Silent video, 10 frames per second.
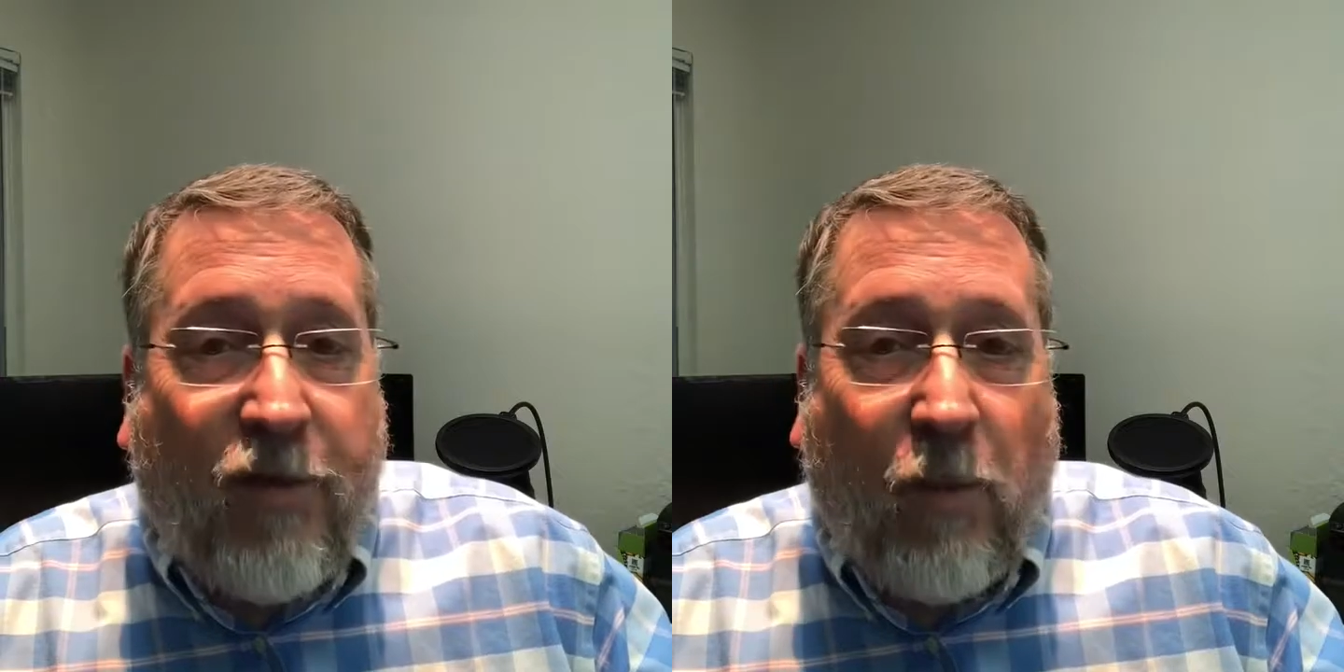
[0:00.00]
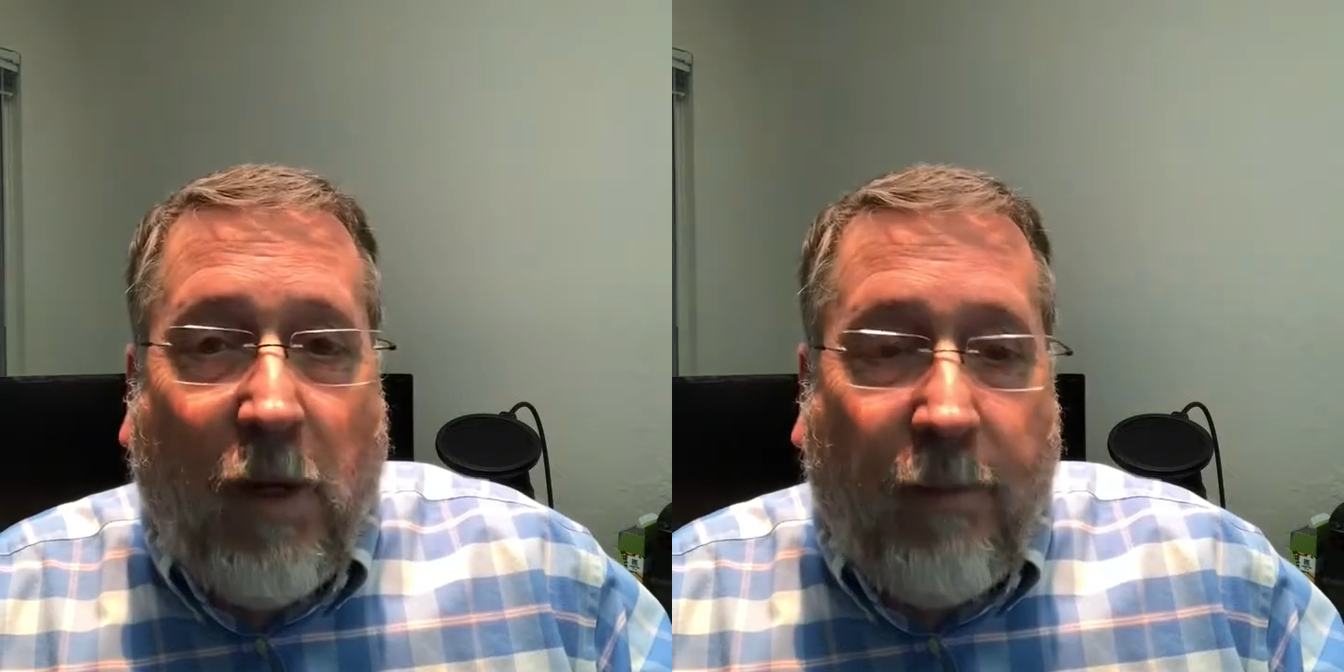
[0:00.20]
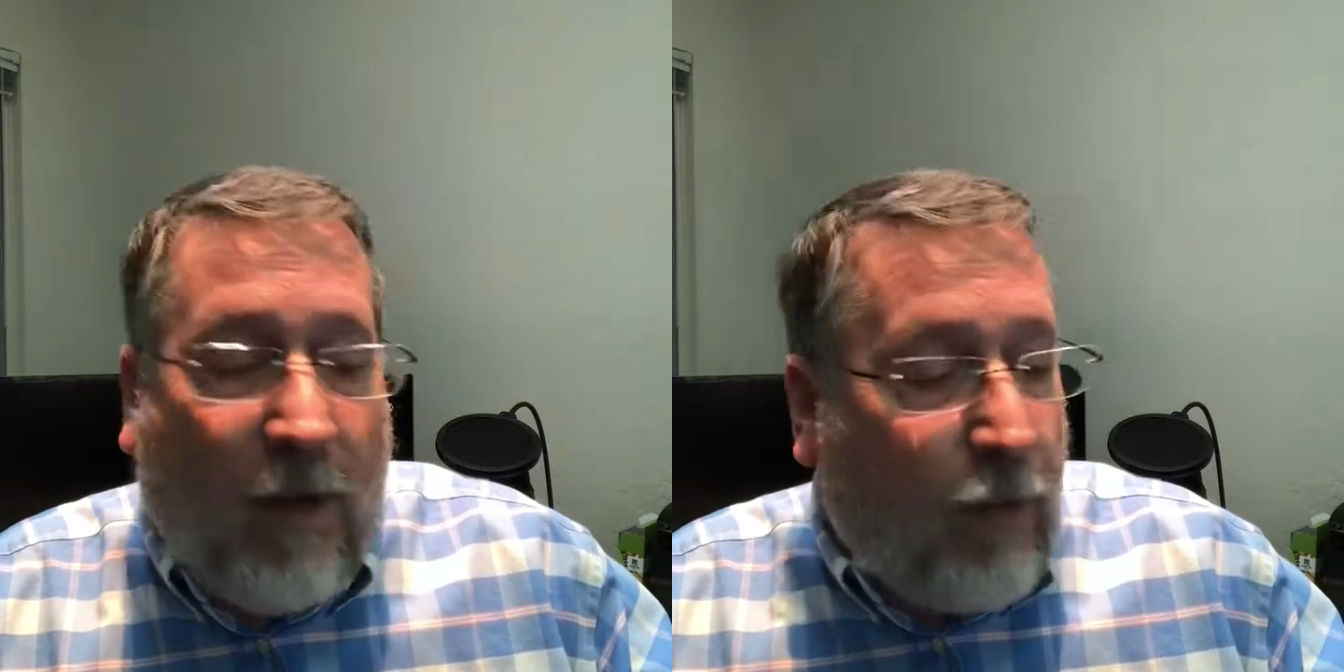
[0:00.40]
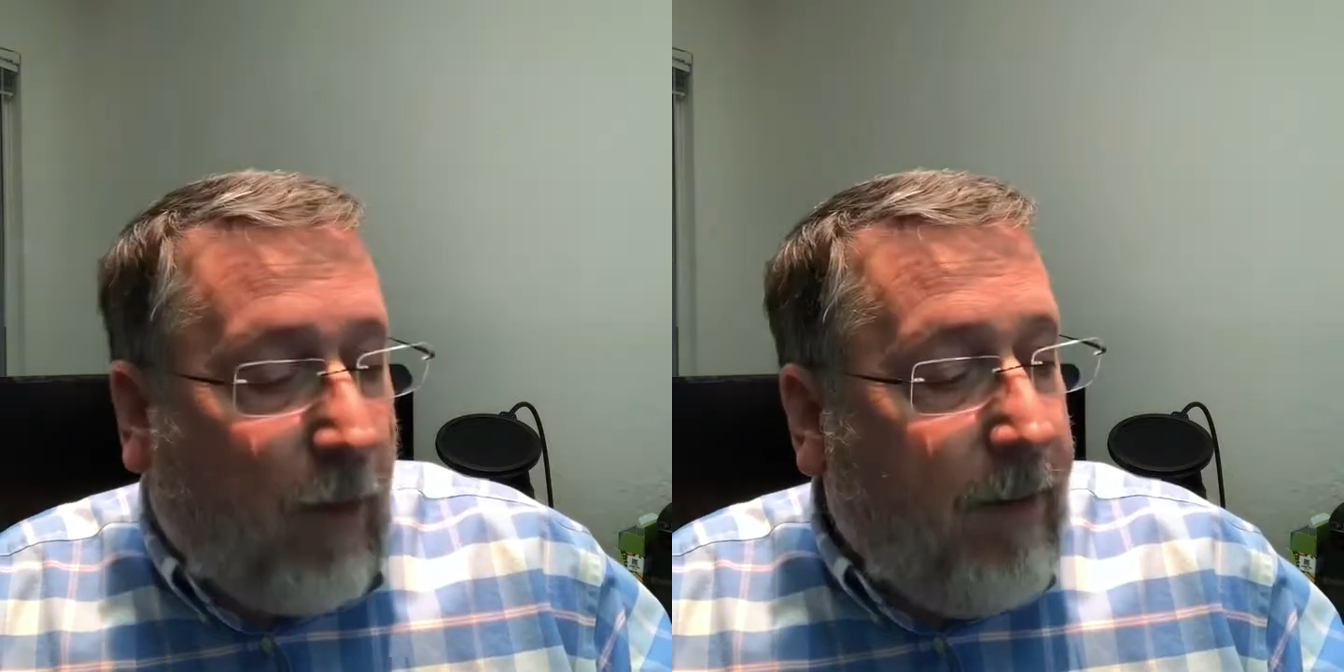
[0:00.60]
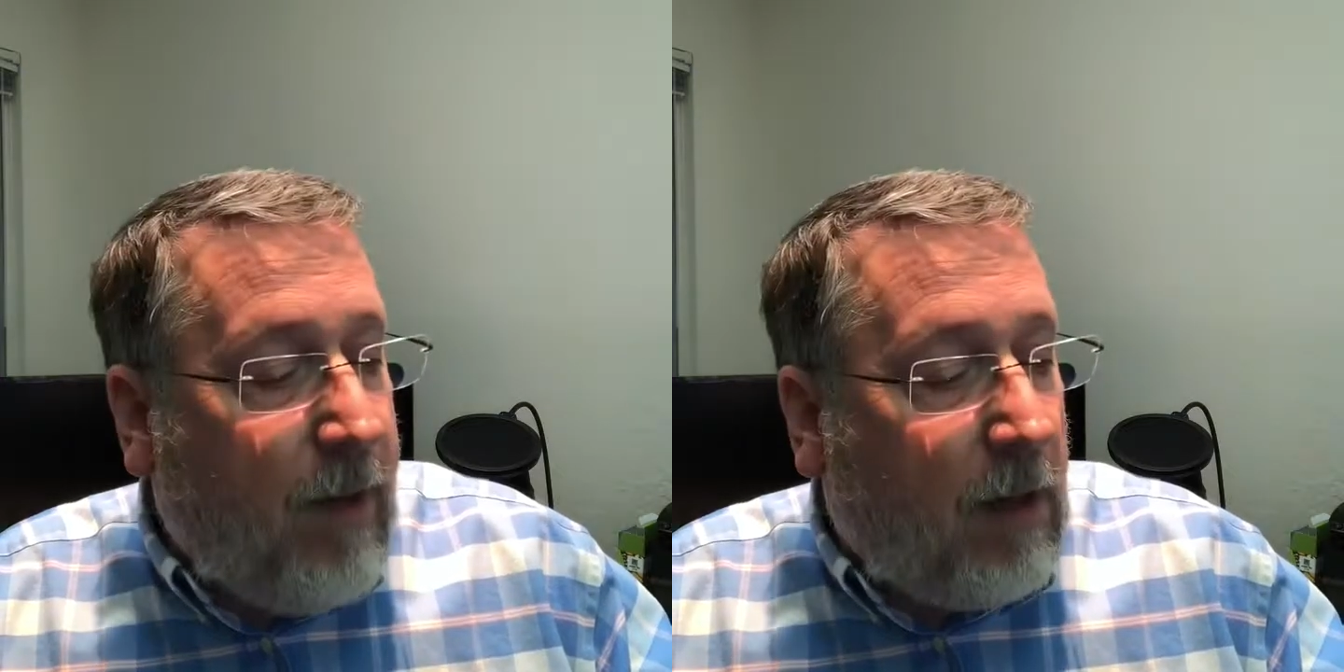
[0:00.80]

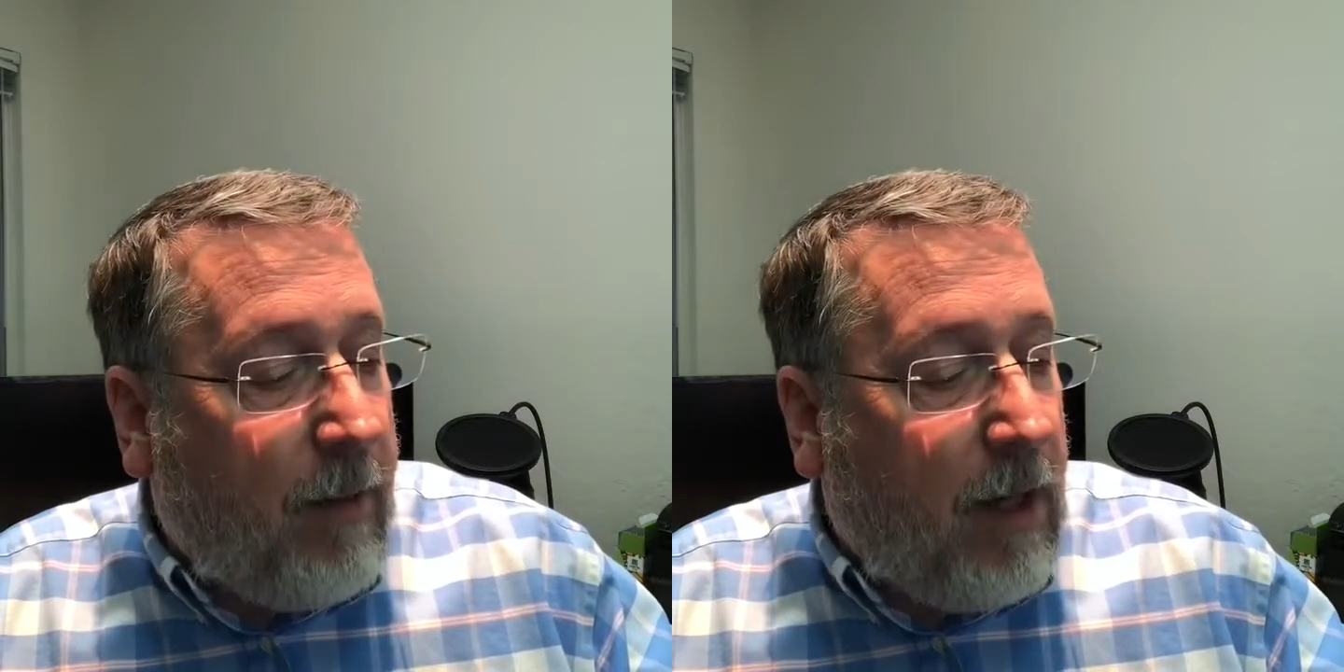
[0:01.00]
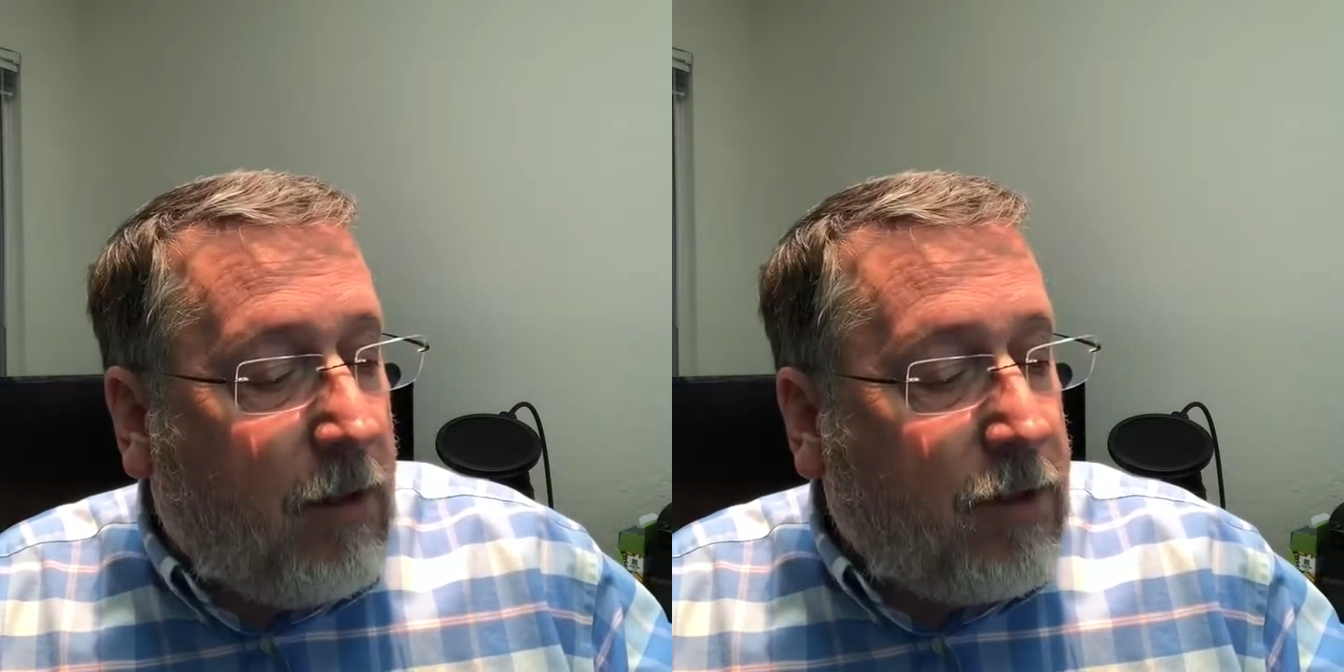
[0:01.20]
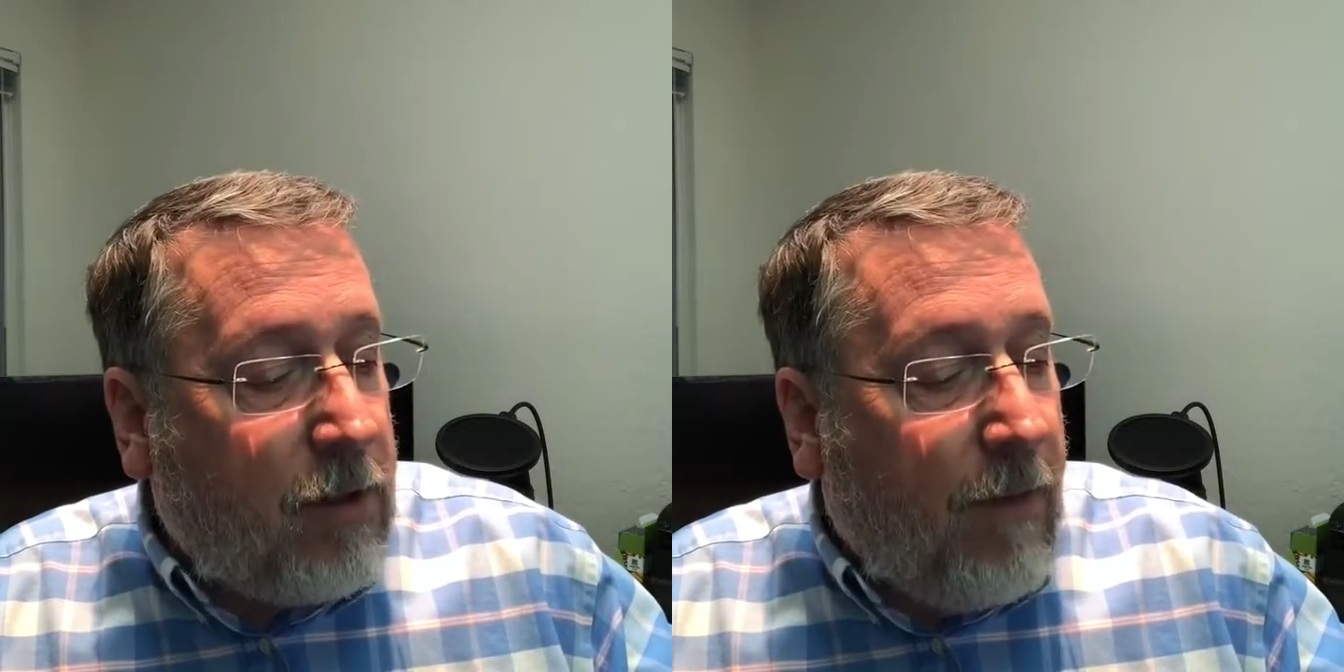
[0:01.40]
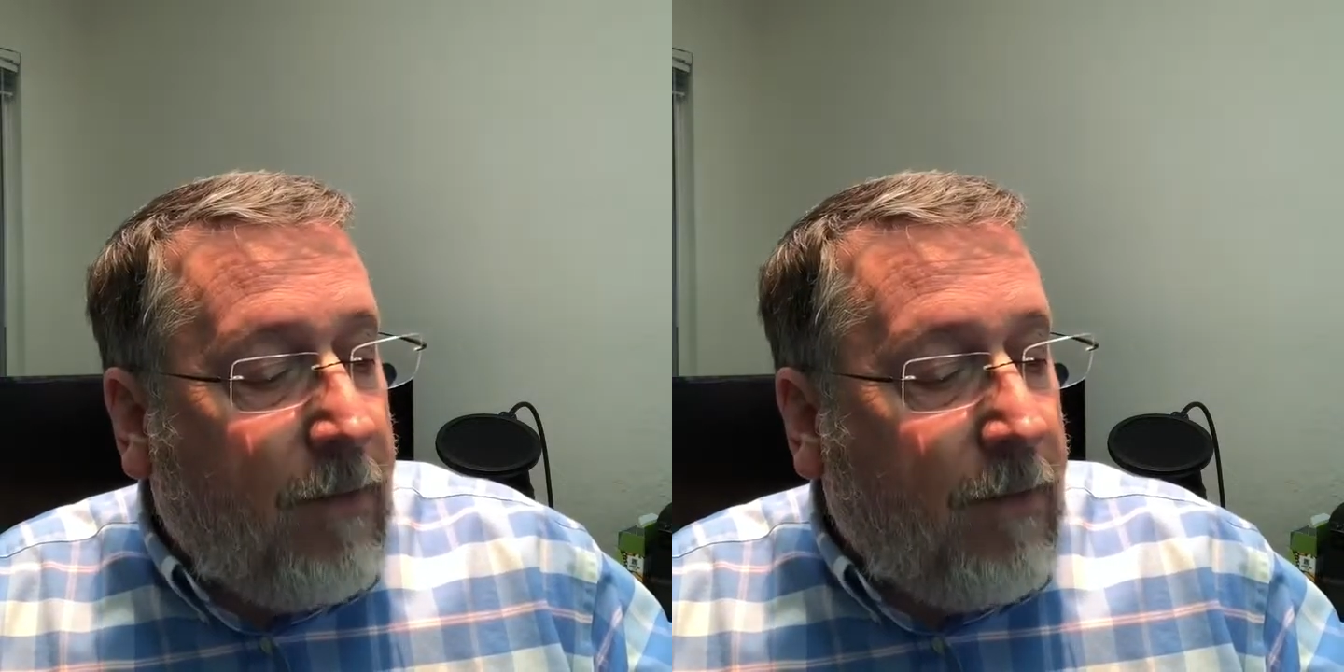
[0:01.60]
3 millimeters.